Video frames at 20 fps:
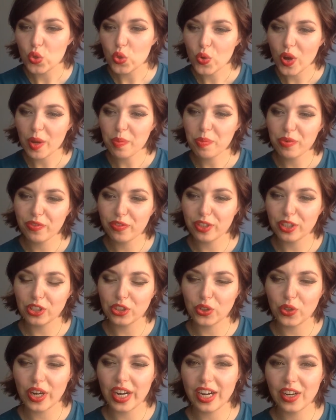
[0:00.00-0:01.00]
Do I prefer
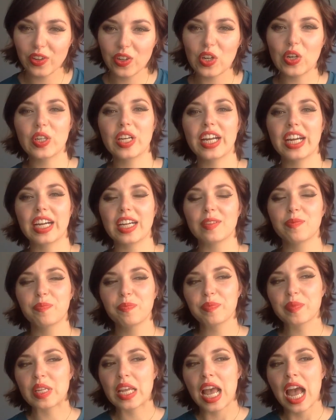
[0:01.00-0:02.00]
short hair or long hair?
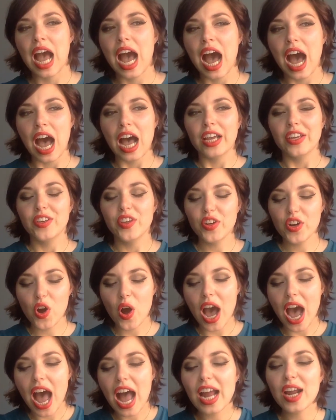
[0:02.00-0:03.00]
You
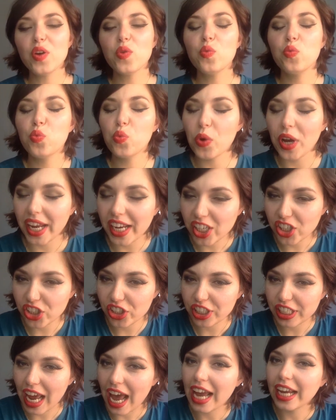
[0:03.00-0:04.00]
know, I
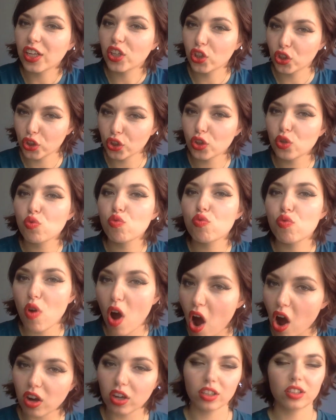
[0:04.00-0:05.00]
wish I could
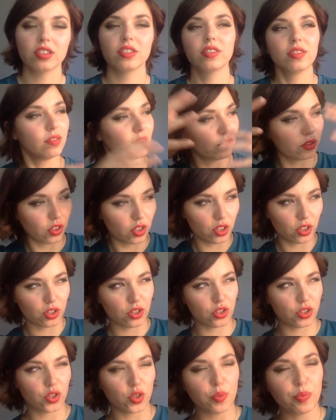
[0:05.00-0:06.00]
rock
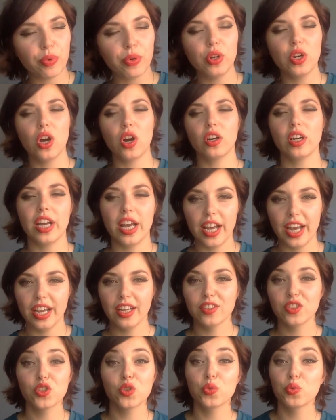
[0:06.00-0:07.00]
the super long hair.